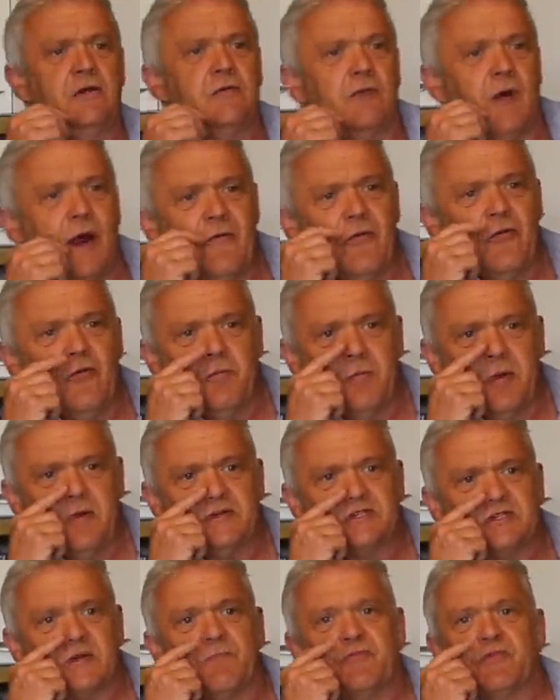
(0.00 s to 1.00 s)
rather than
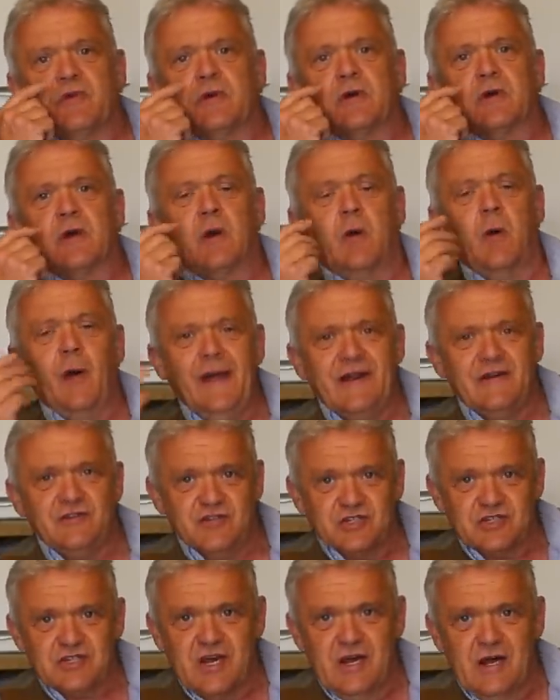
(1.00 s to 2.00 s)
being something
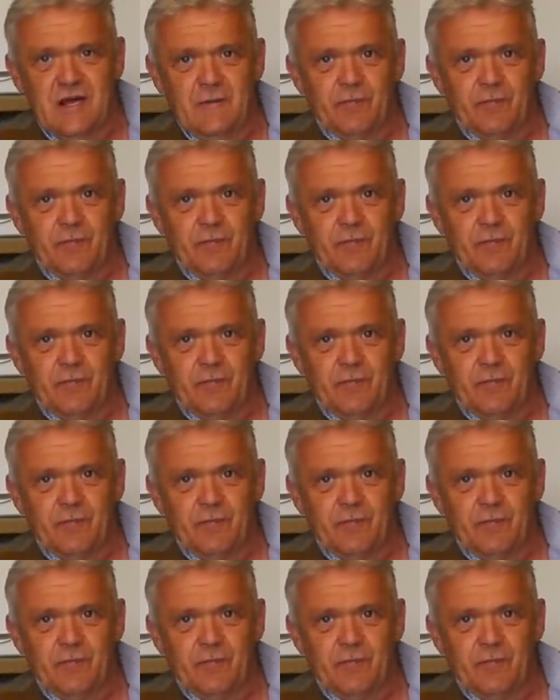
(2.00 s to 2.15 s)
quaint,